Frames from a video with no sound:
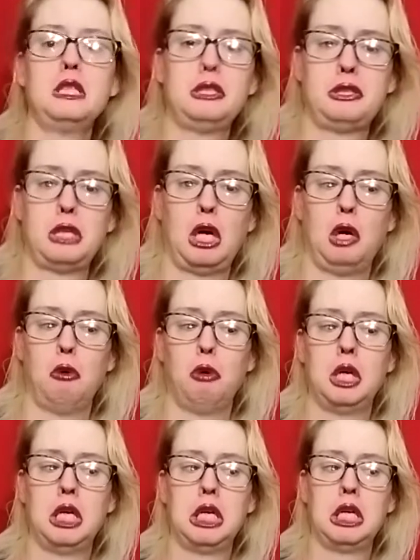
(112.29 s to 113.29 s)

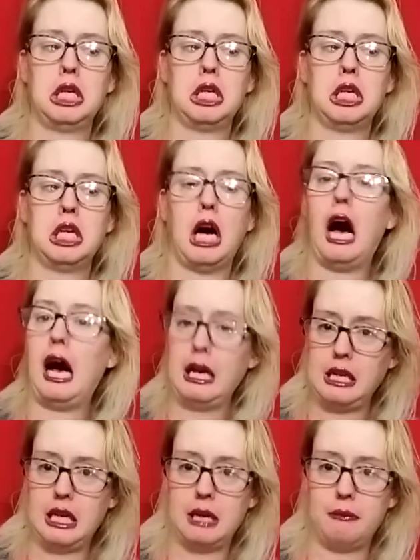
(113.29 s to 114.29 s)
So I
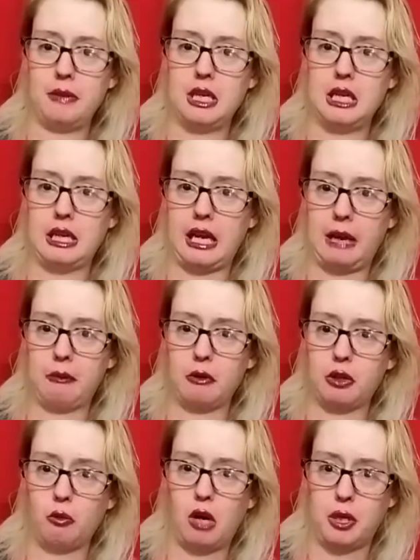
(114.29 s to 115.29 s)
am uh, able
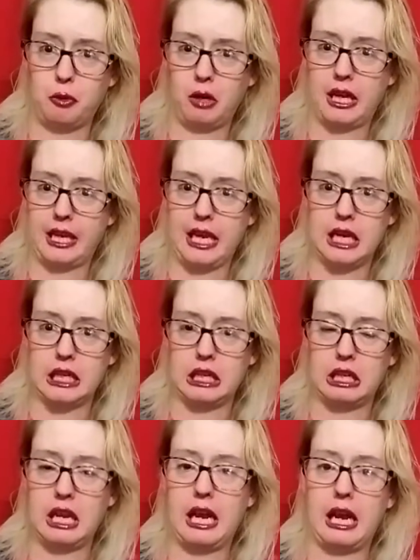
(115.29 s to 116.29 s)
to watch what I can,
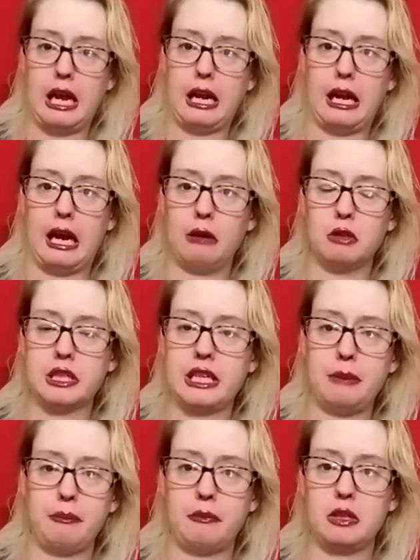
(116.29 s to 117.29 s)
and I will
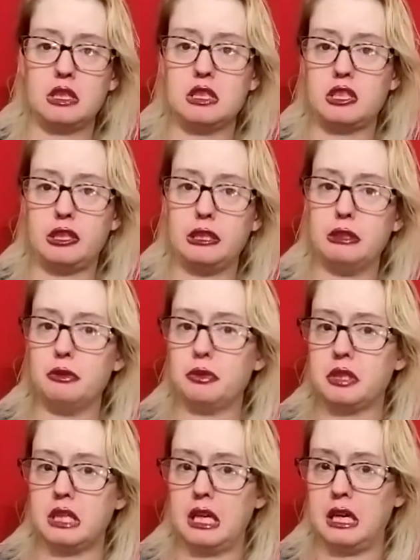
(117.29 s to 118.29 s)
get to
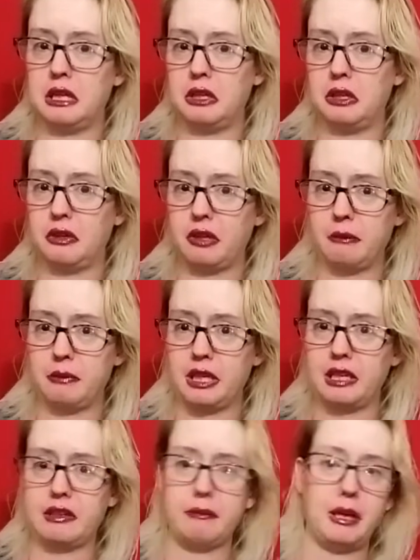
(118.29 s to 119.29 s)
uh, some
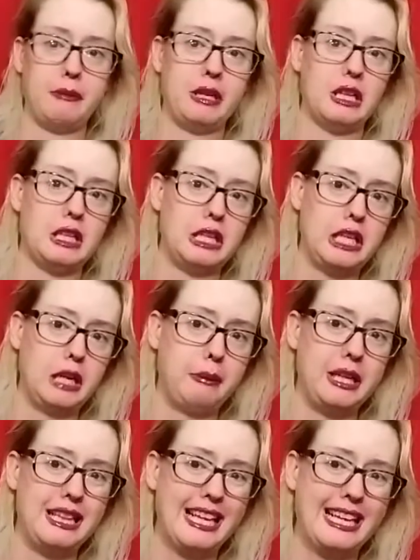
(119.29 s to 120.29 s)
things maybe a little
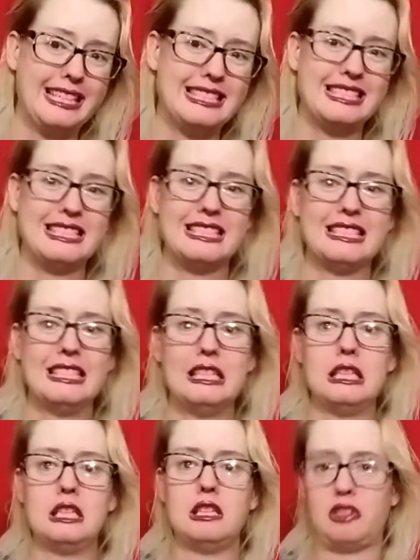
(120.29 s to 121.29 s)
bit late and
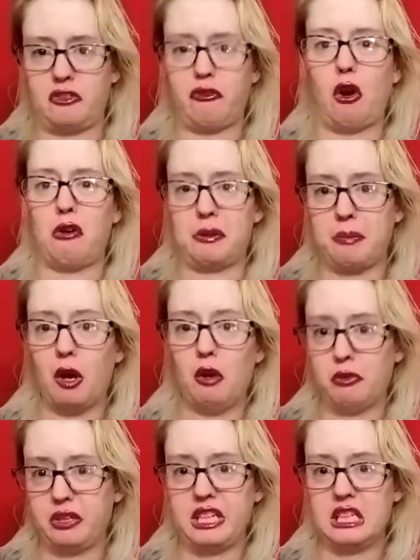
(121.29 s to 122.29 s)
as far as
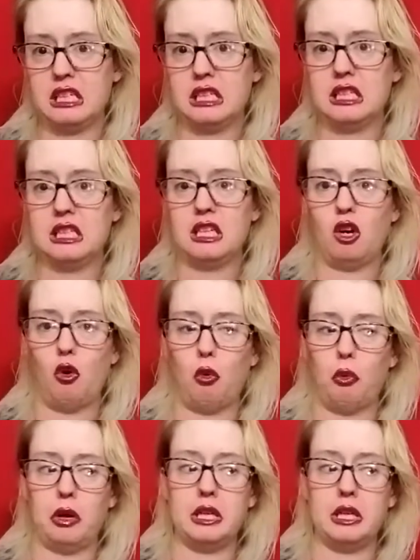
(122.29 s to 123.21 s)
posting, or